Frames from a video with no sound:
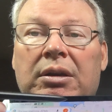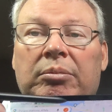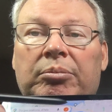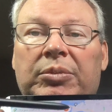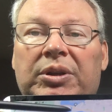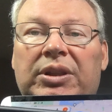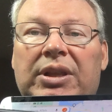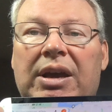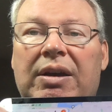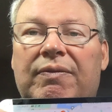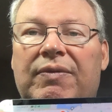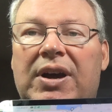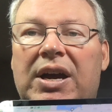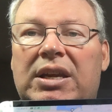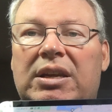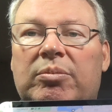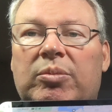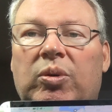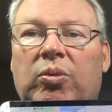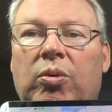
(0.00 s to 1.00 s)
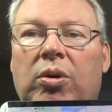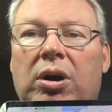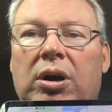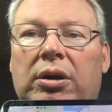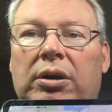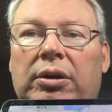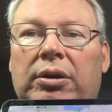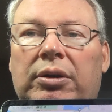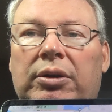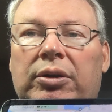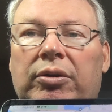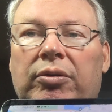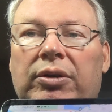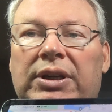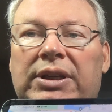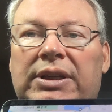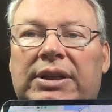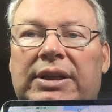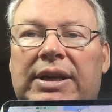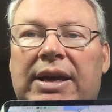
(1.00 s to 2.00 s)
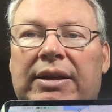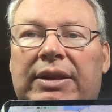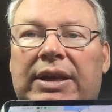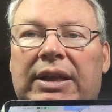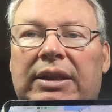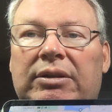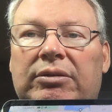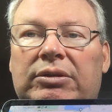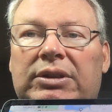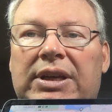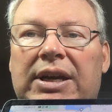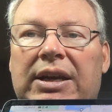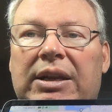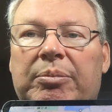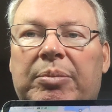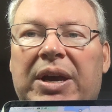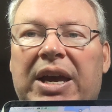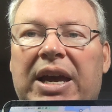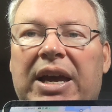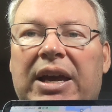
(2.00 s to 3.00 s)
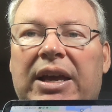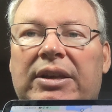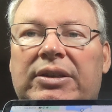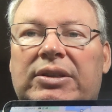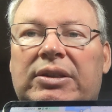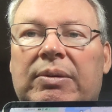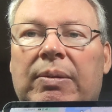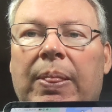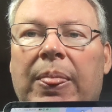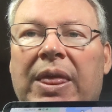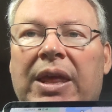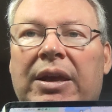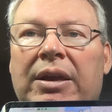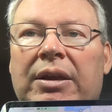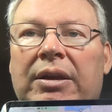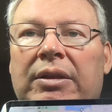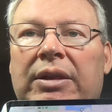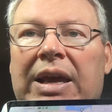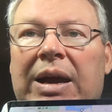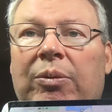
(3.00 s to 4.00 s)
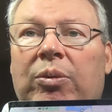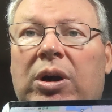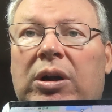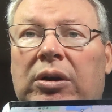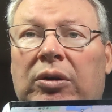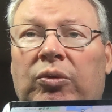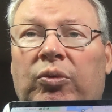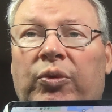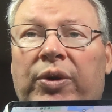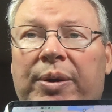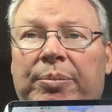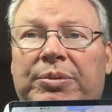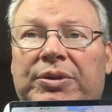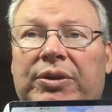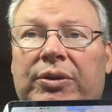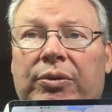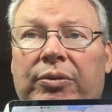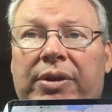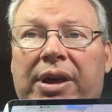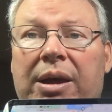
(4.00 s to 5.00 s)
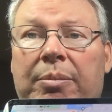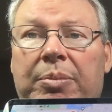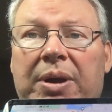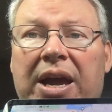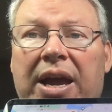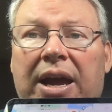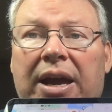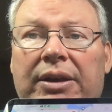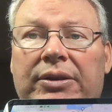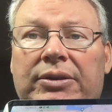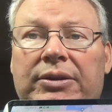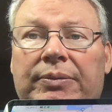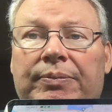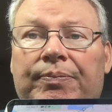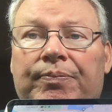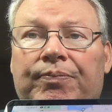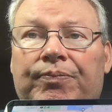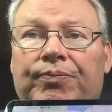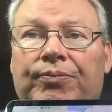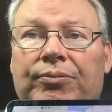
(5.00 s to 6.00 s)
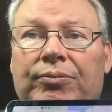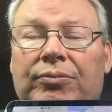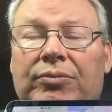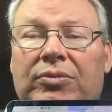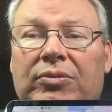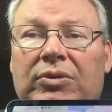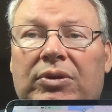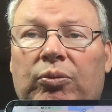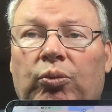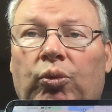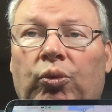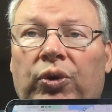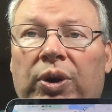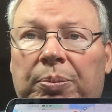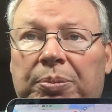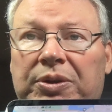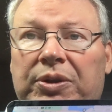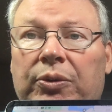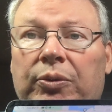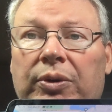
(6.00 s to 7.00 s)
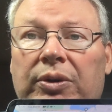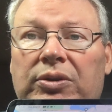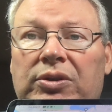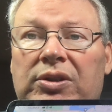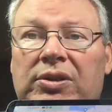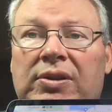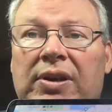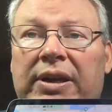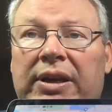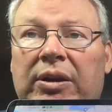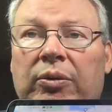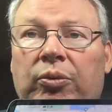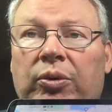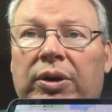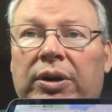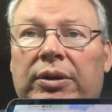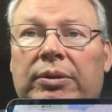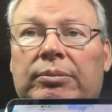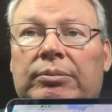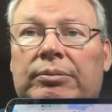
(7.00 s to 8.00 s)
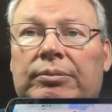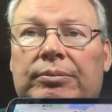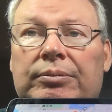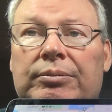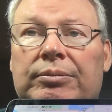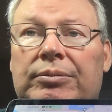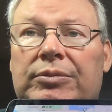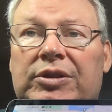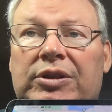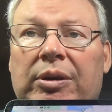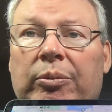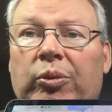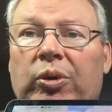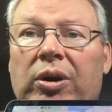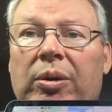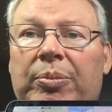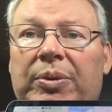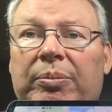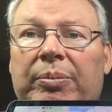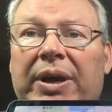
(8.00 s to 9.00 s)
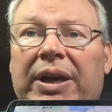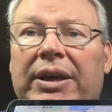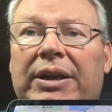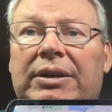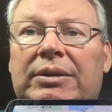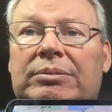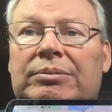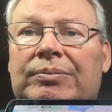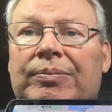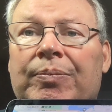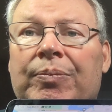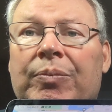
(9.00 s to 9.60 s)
But that volume of water going in and out that little tiny pass, that water rips through that pass. Rips through it, just like it would somewhere up in Maine.